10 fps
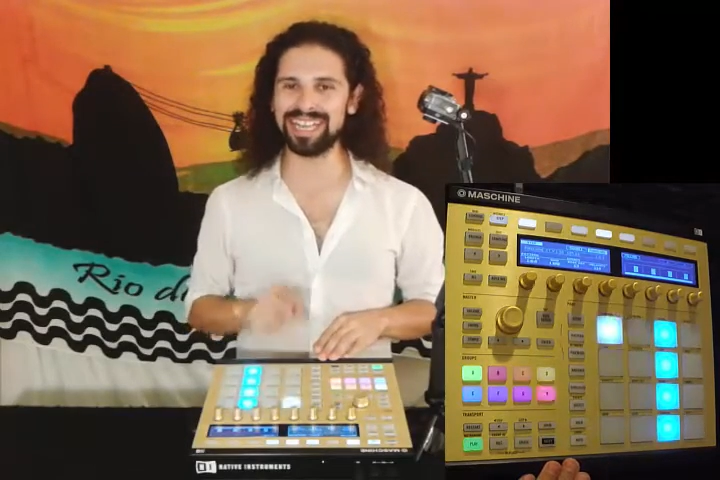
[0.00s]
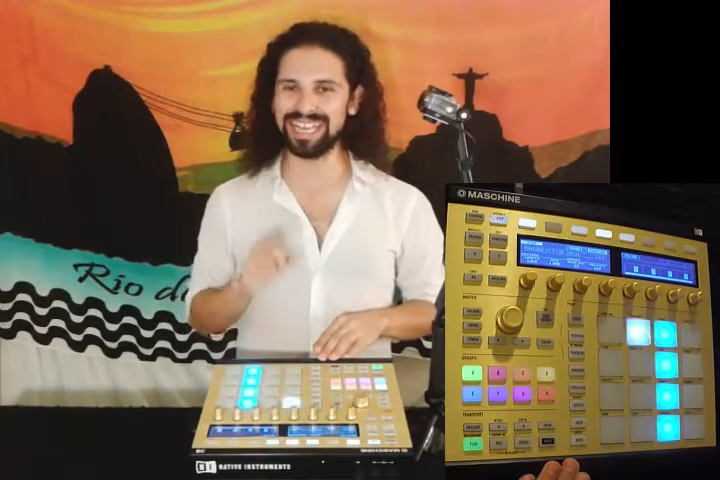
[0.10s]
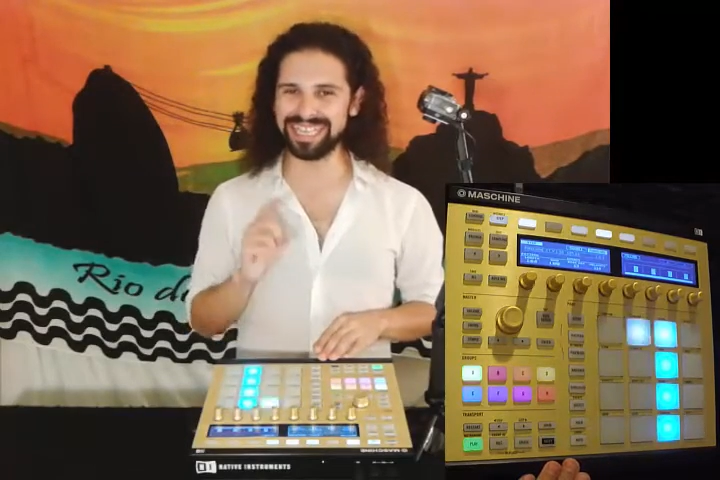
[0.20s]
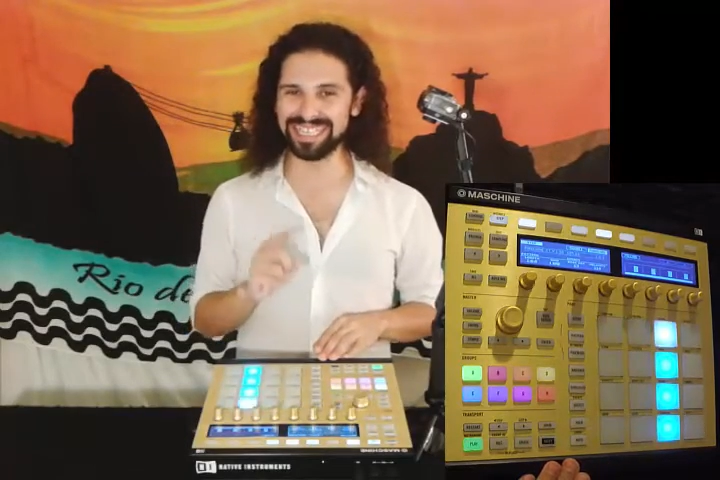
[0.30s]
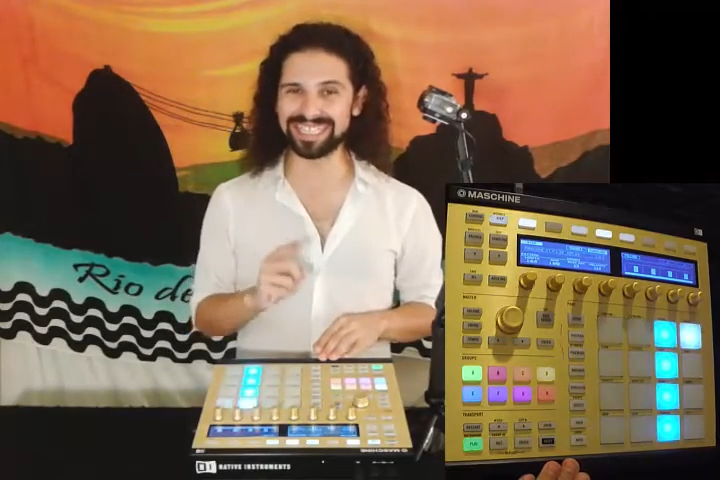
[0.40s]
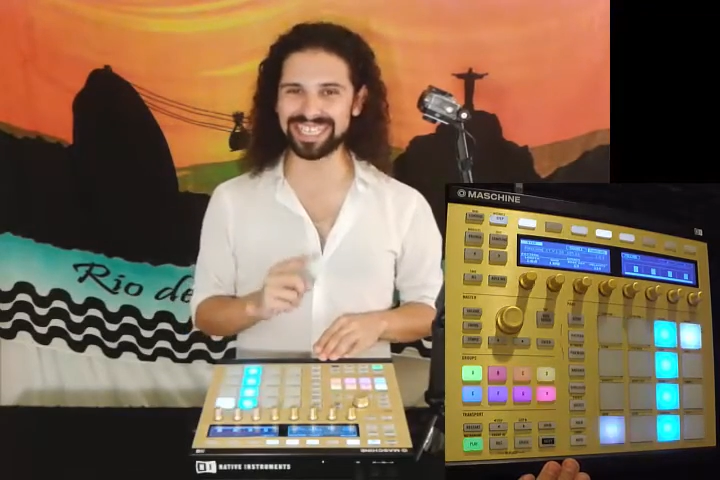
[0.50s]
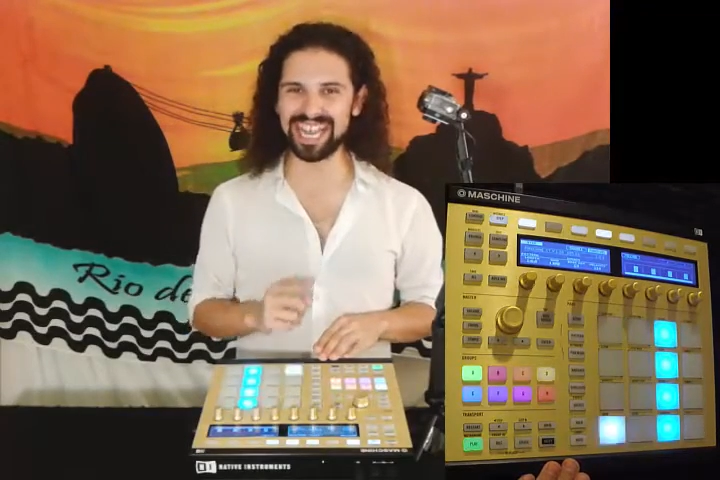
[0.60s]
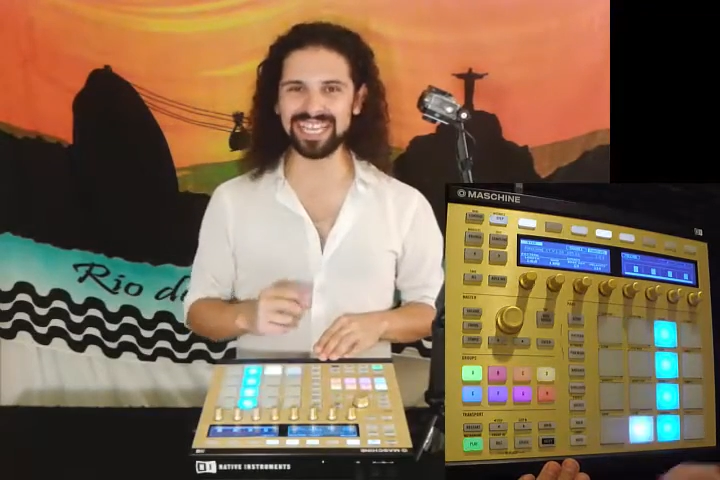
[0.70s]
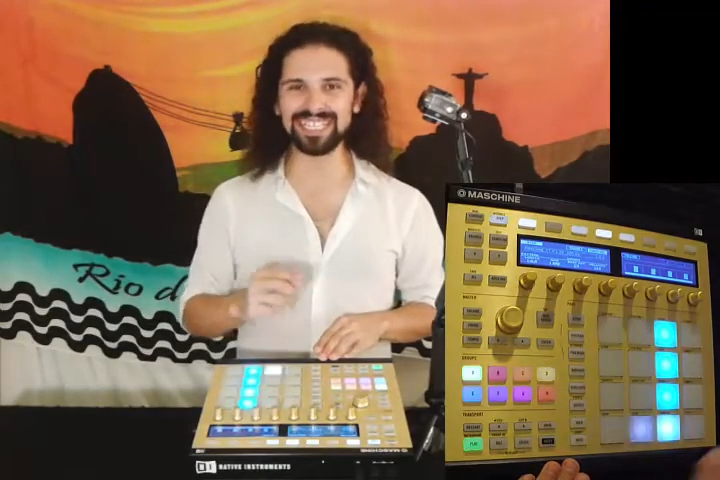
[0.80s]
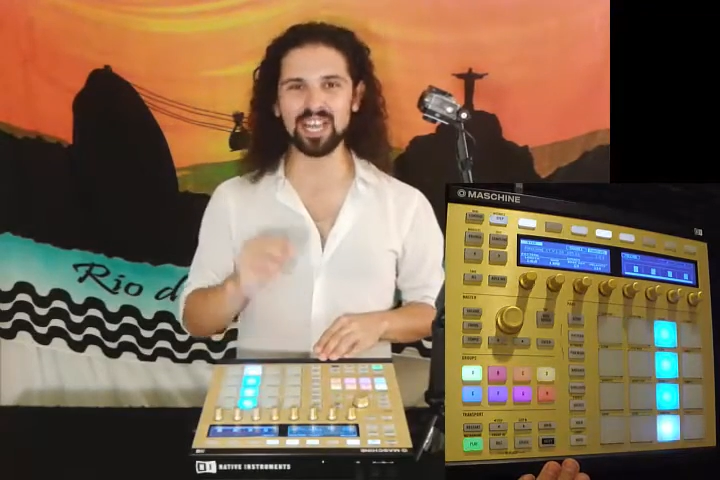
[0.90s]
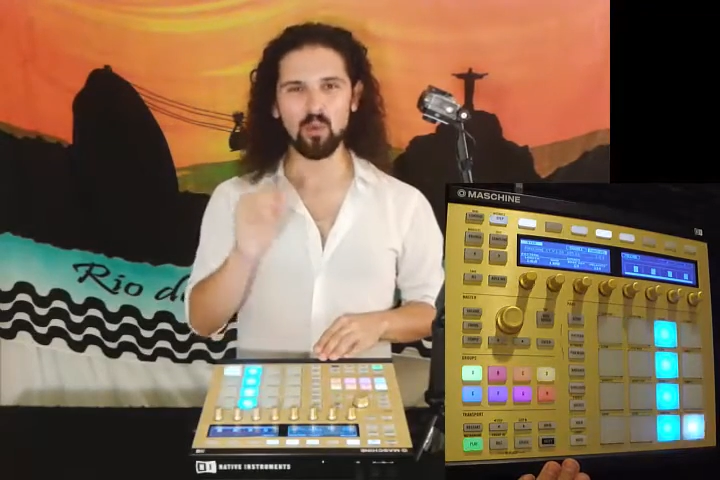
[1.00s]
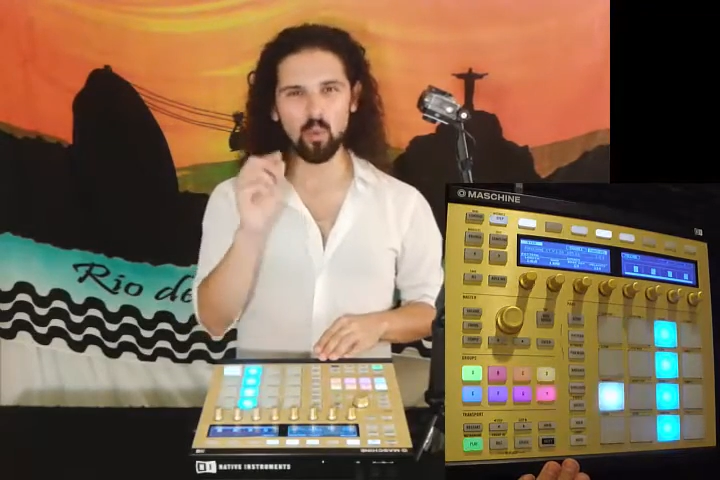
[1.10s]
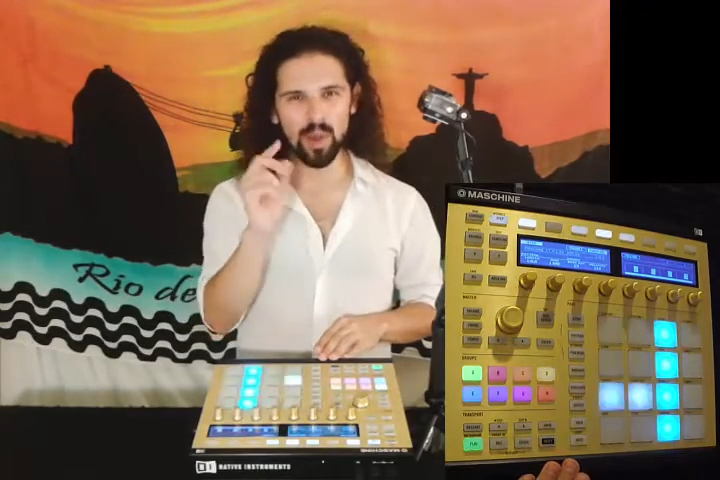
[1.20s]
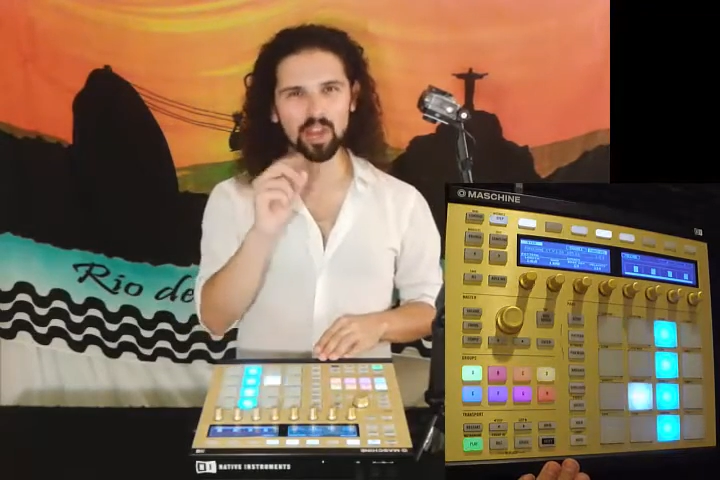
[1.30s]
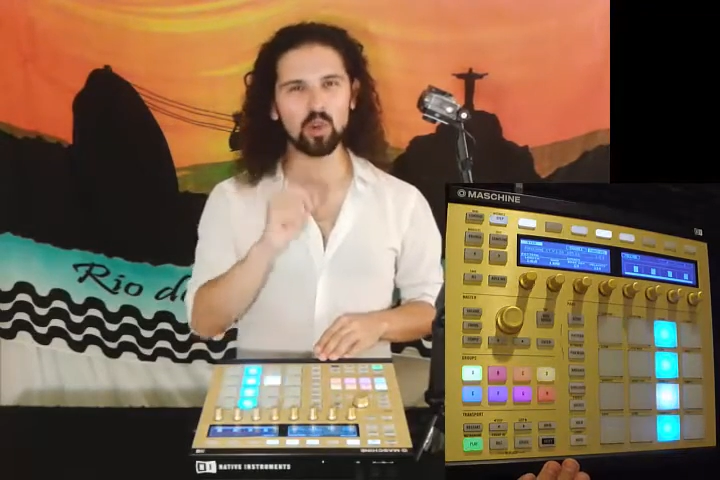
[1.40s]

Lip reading: In this case, we are